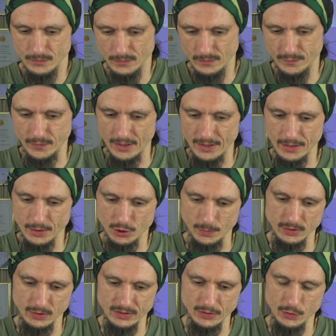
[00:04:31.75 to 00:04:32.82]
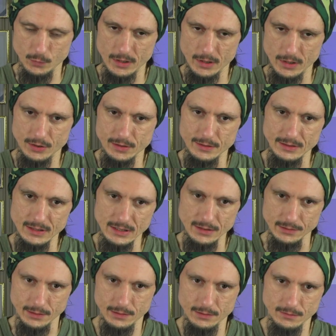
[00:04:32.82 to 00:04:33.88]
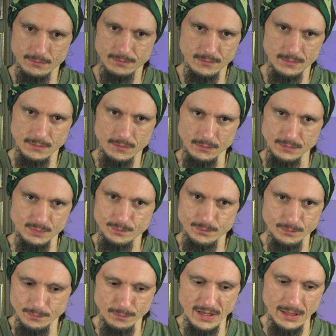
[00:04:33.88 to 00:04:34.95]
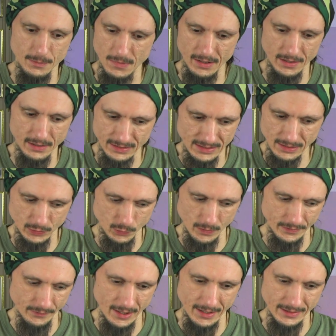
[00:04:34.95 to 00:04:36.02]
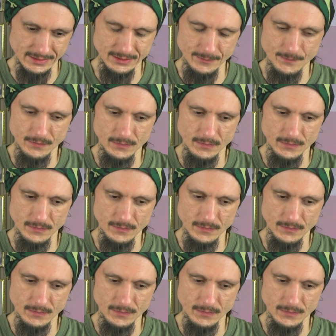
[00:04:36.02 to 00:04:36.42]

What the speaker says: financial position where I actually needed to make money, needed to advance.